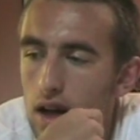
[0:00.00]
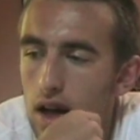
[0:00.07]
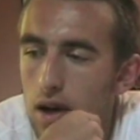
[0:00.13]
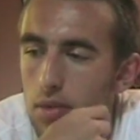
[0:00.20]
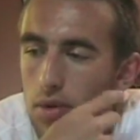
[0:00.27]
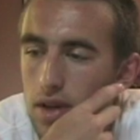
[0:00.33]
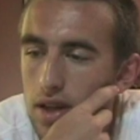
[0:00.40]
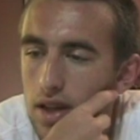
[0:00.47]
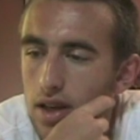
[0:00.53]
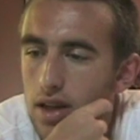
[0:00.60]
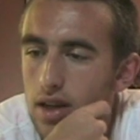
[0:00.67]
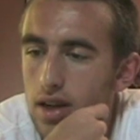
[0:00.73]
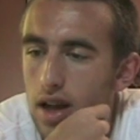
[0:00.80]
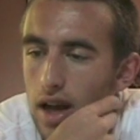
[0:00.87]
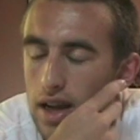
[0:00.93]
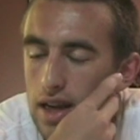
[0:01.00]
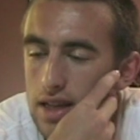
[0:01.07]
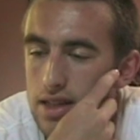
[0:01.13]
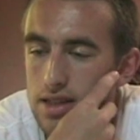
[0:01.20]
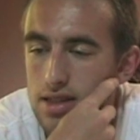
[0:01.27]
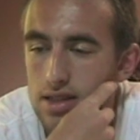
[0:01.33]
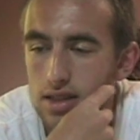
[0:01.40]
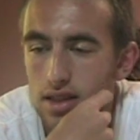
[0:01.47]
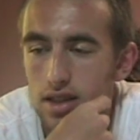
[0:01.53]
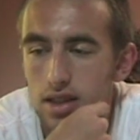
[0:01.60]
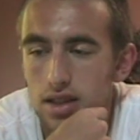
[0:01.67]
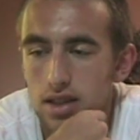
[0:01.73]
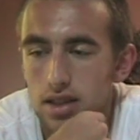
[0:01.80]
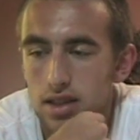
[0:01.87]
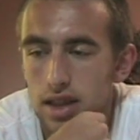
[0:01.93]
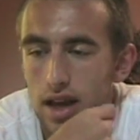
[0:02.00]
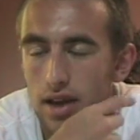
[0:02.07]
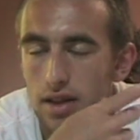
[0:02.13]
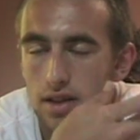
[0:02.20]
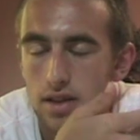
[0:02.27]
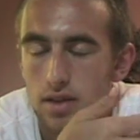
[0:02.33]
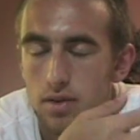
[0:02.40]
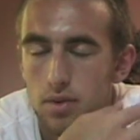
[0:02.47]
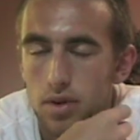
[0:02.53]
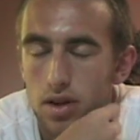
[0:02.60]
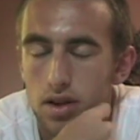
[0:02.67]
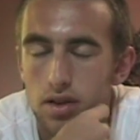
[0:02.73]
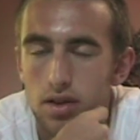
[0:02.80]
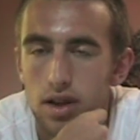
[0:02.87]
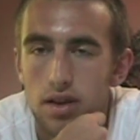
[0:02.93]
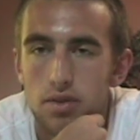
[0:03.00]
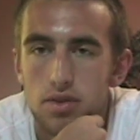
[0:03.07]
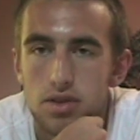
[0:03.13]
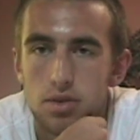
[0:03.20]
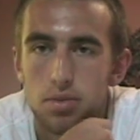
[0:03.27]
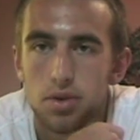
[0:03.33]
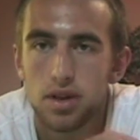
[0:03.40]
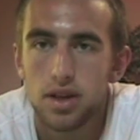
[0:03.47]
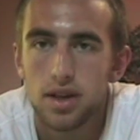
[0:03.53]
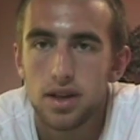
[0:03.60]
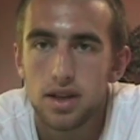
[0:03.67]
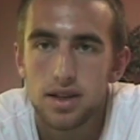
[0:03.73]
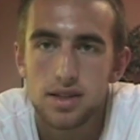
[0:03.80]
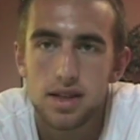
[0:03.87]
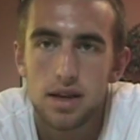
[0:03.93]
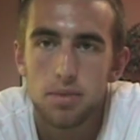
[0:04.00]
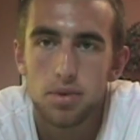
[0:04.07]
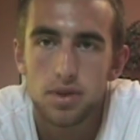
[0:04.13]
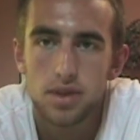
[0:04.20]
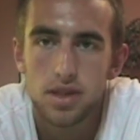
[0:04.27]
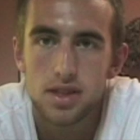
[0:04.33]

mean, I guess what you gave was a pretty good example.